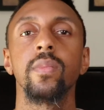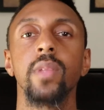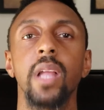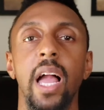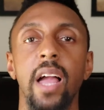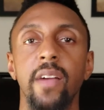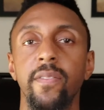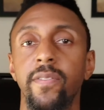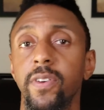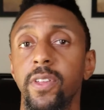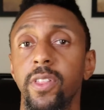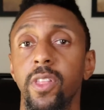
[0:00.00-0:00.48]

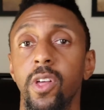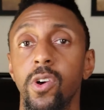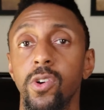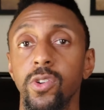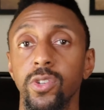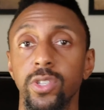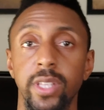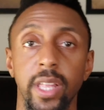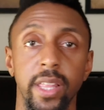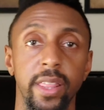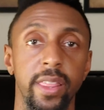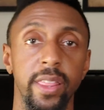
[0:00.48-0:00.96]
And for
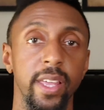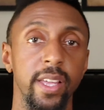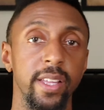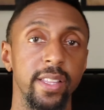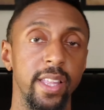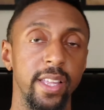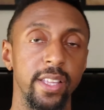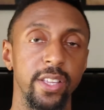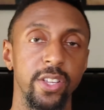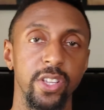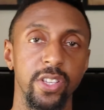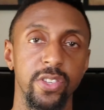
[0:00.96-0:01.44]
those that think
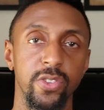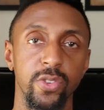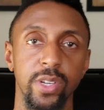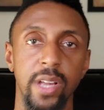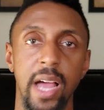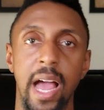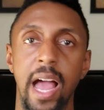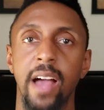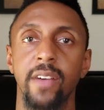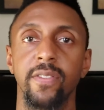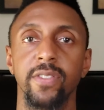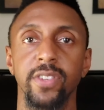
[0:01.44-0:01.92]
that this would
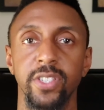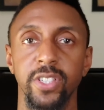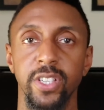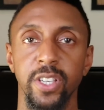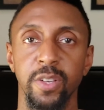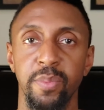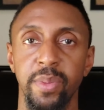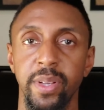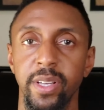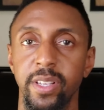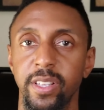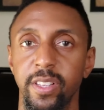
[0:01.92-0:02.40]
obviously
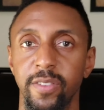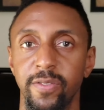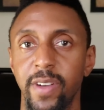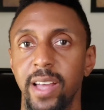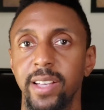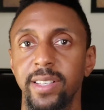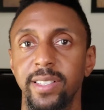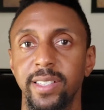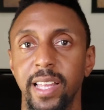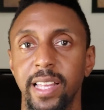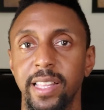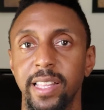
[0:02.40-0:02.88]
be a
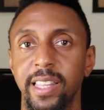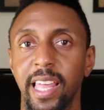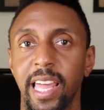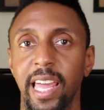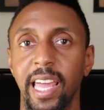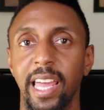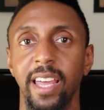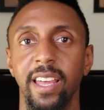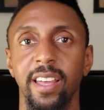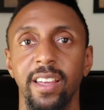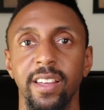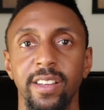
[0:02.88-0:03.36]
device that
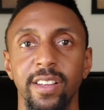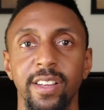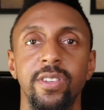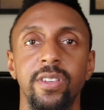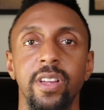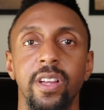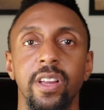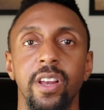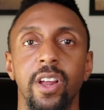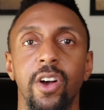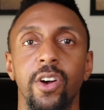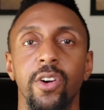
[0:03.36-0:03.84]
they,
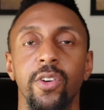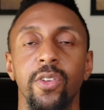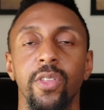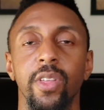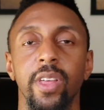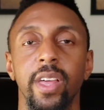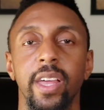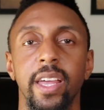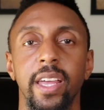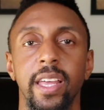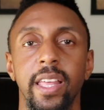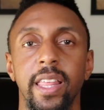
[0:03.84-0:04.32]
you know,
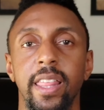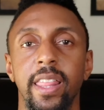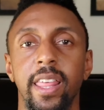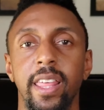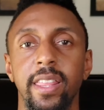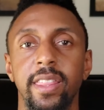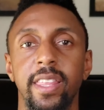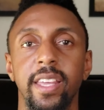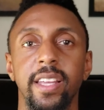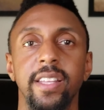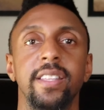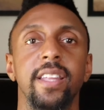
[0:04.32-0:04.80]
they
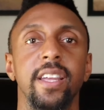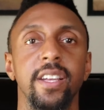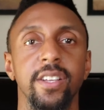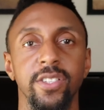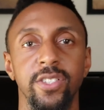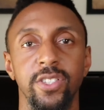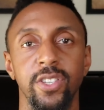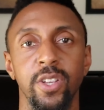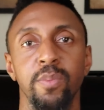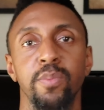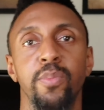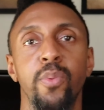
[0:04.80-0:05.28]
think
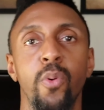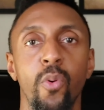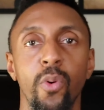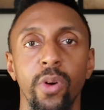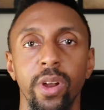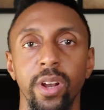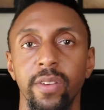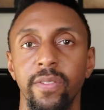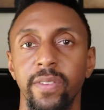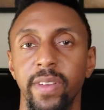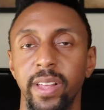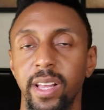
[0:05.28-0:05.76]
there's some
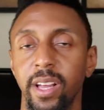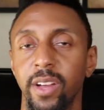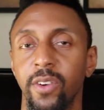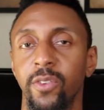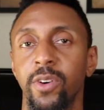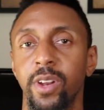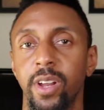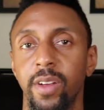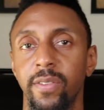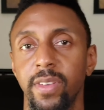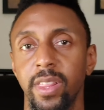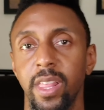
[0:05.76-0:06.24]
point of it or
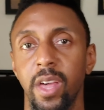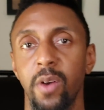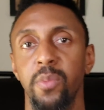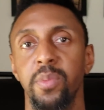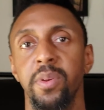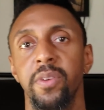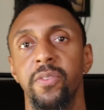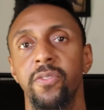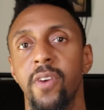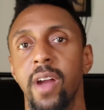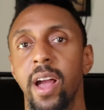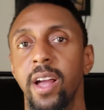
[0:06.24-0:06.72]
whatever that would
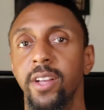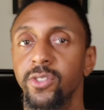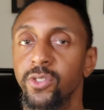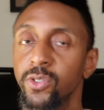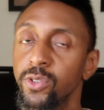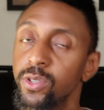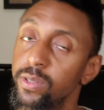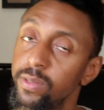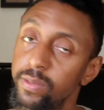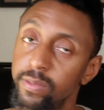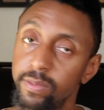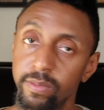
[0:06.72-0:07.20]
be
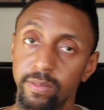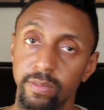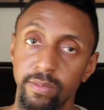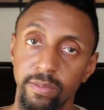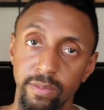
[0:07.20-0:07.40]
fragile,